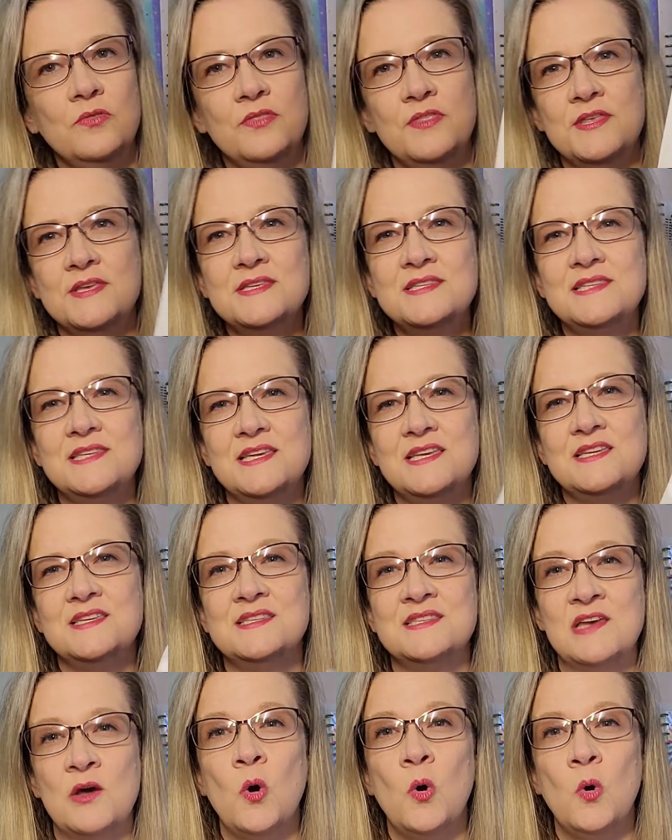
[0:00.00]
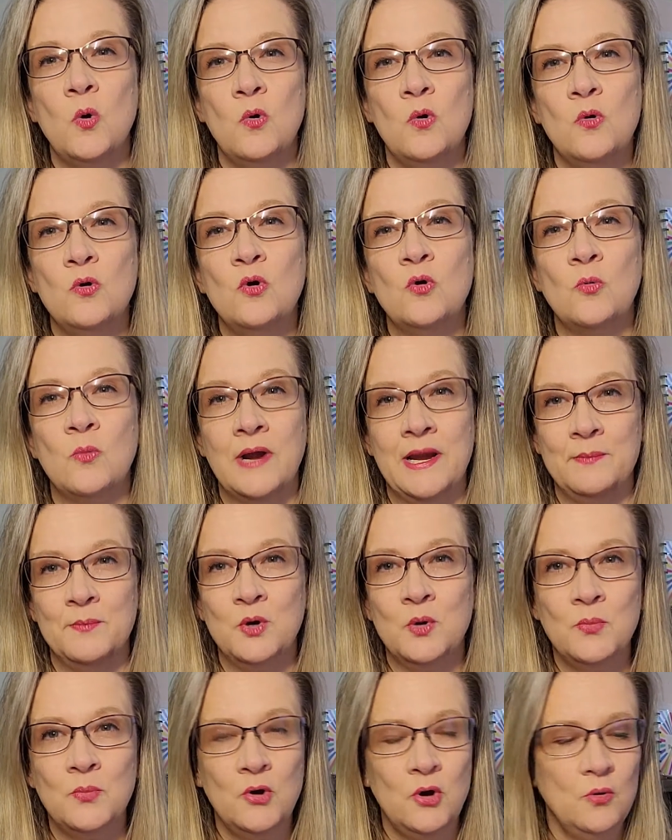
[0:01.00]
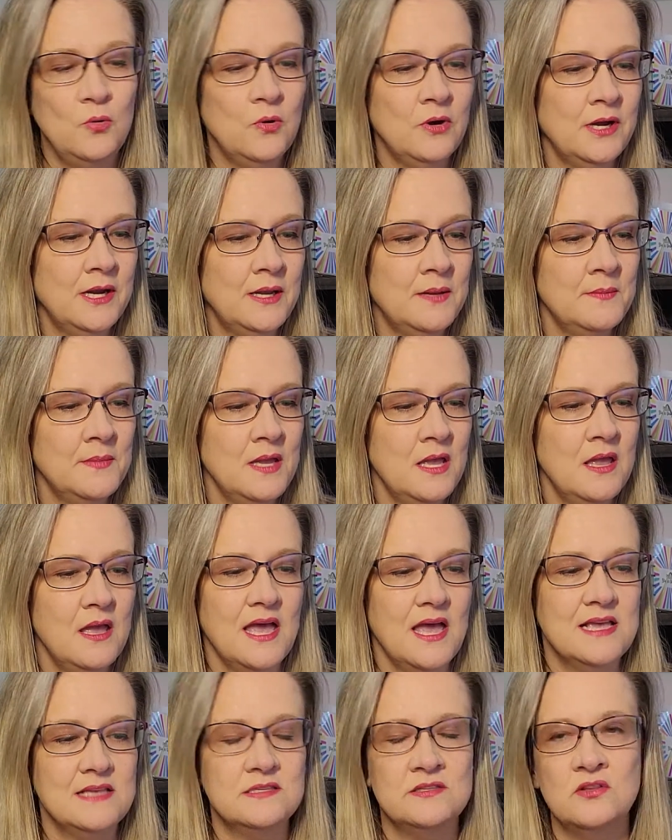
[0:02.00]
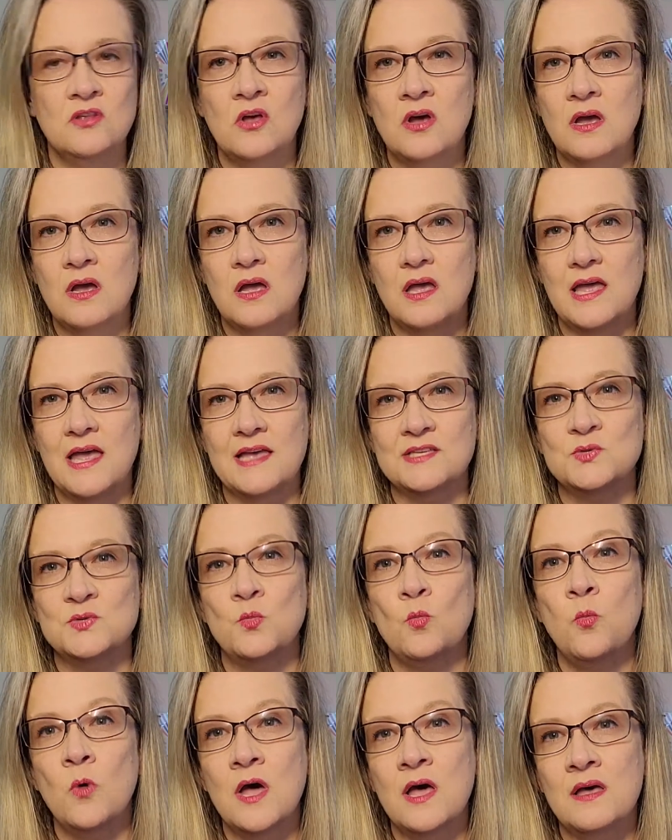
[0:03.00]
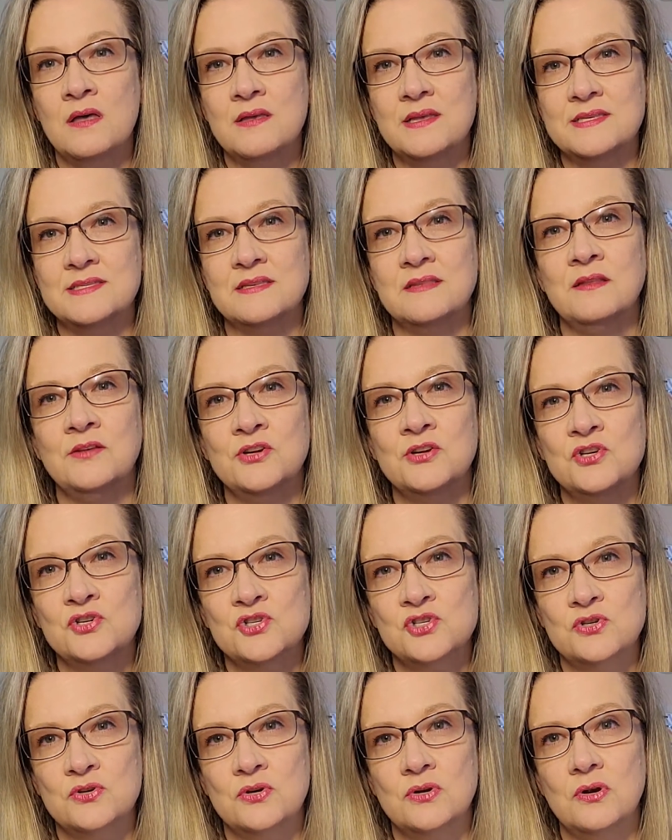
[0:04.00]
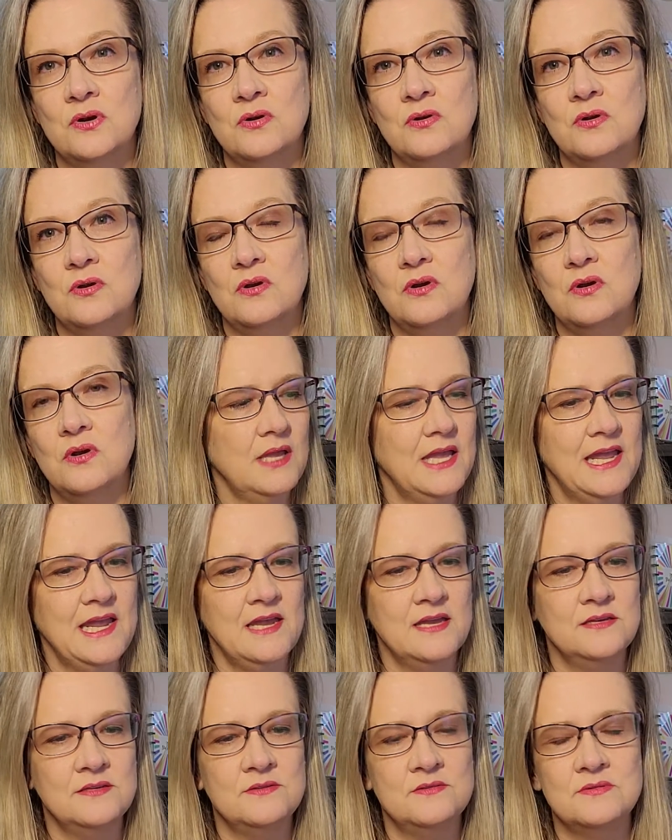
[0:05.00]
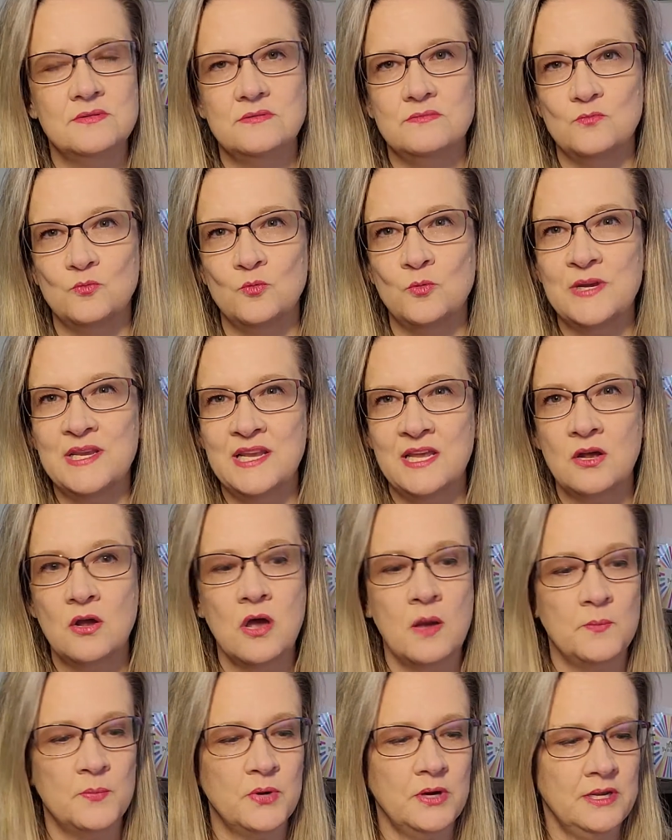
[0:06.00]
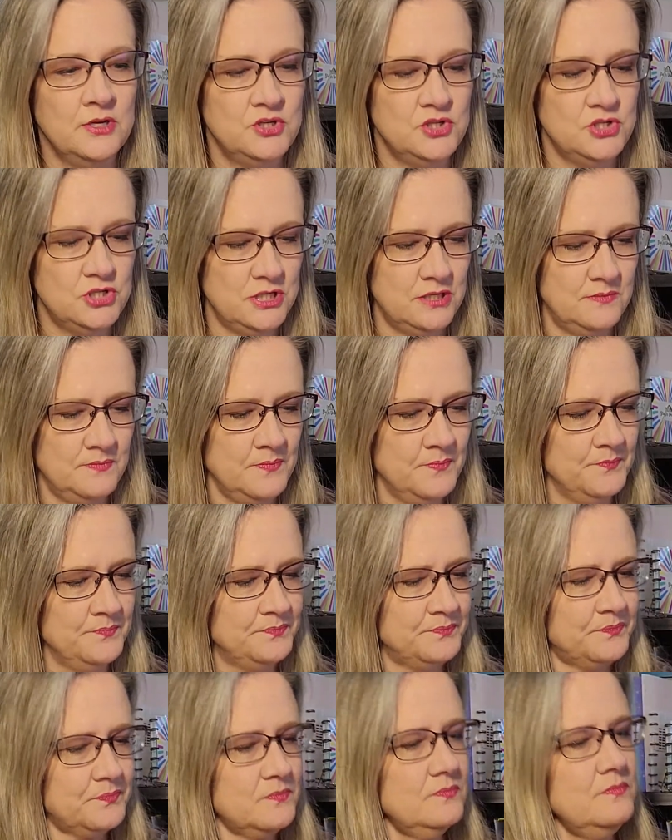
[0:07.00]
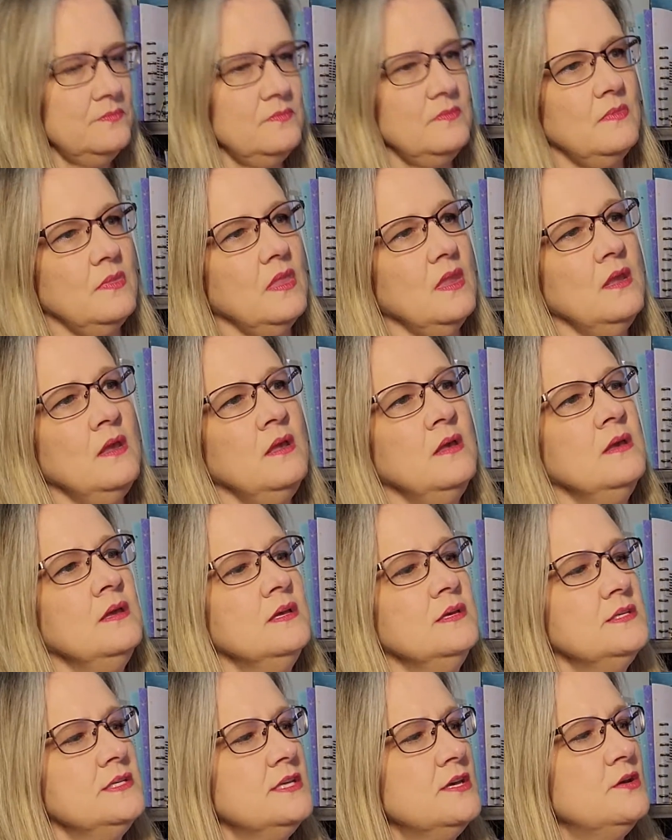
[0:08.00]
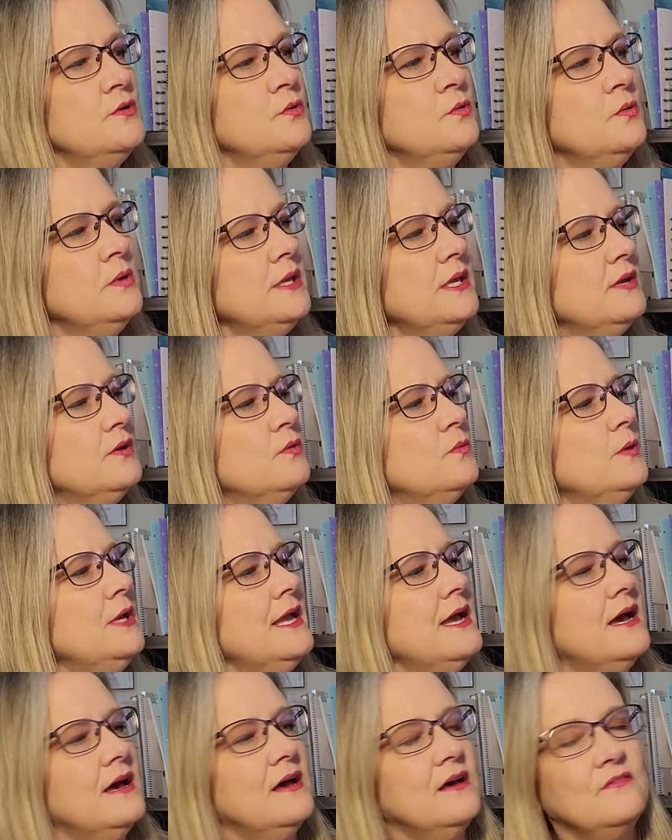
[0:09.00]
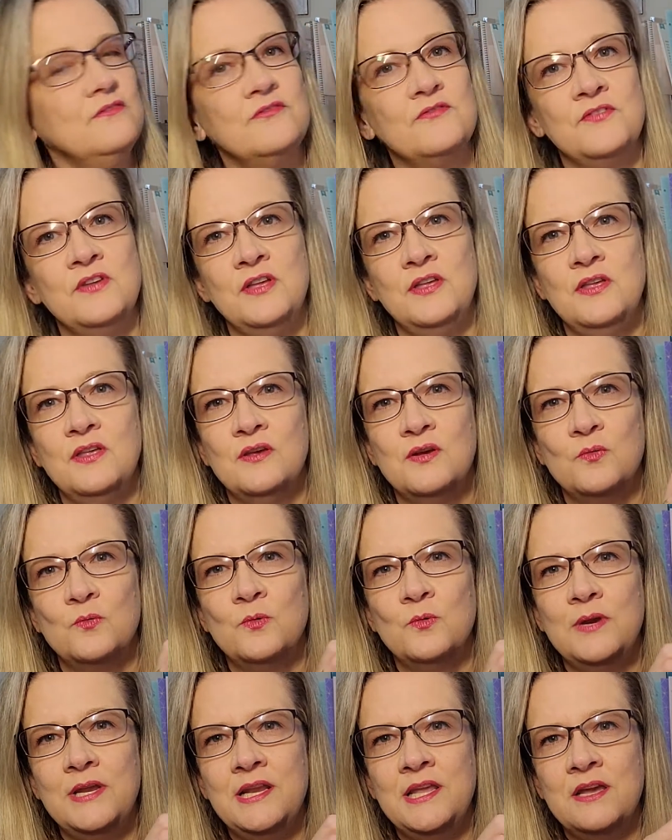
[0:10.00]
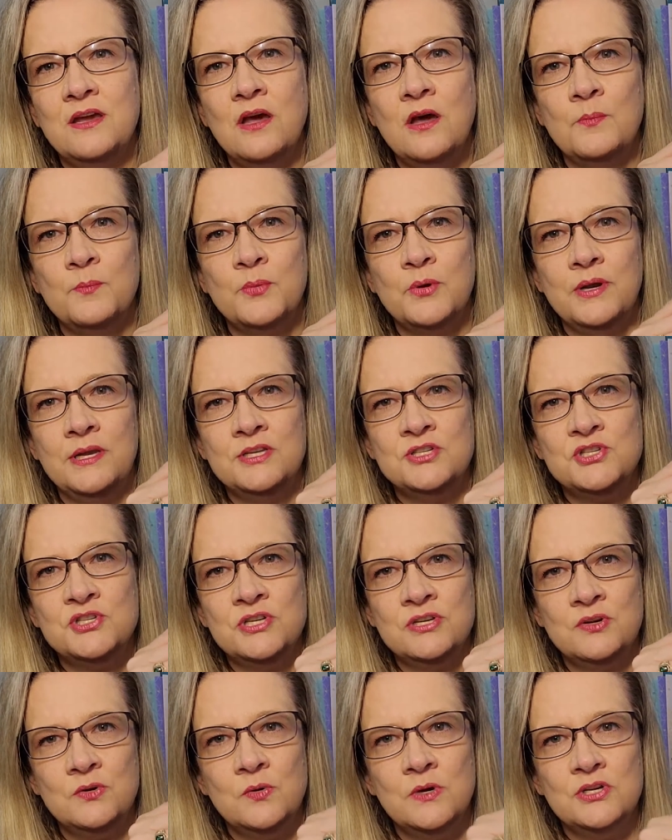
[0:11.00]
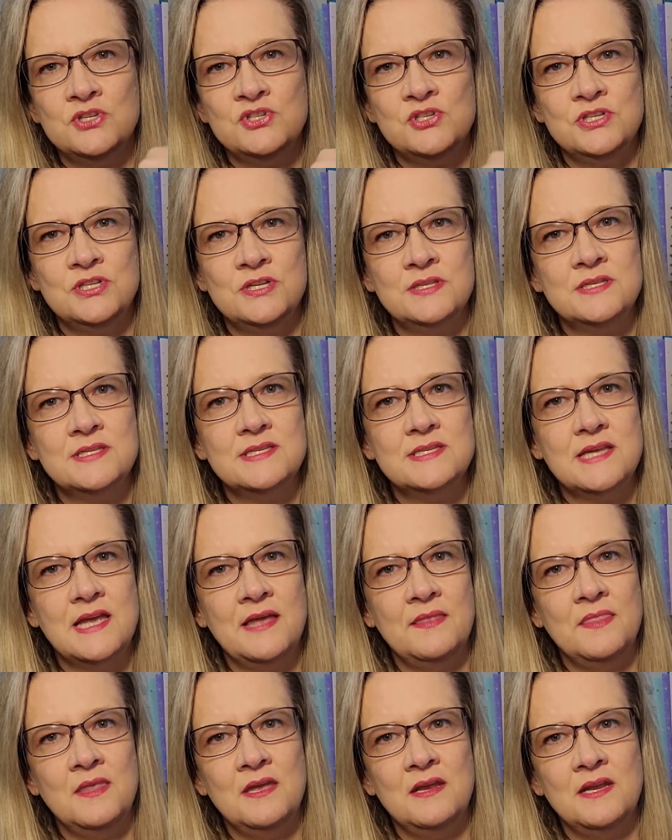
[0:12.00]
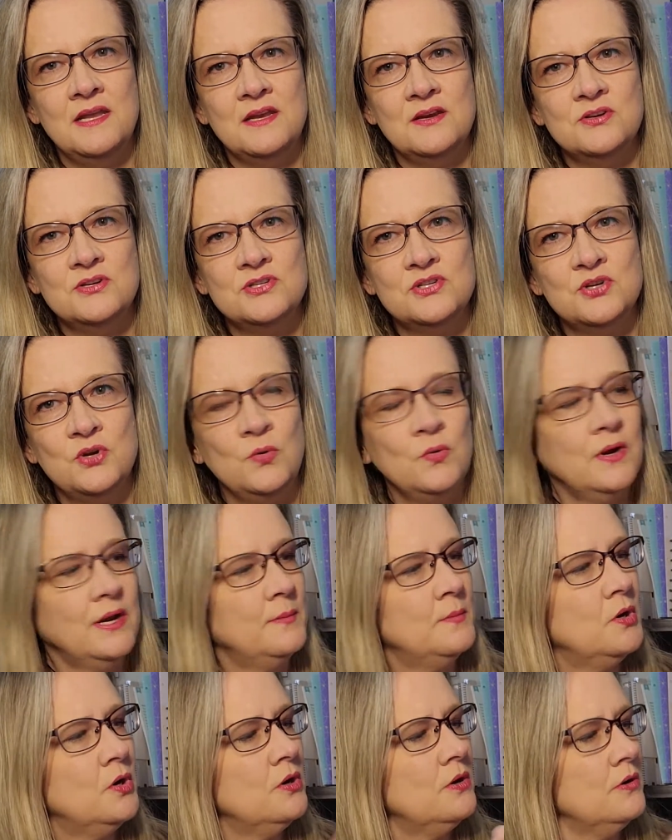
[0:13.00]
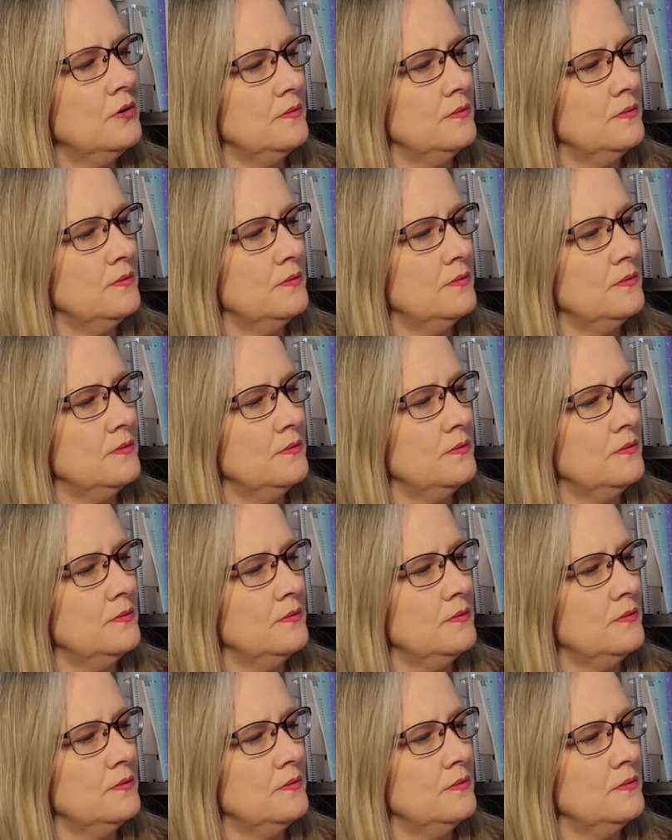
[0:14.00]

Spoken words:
This is a whole grammar program as well as literature and reading comprehension. So here we have reading comprehension questions, and then here's grammar,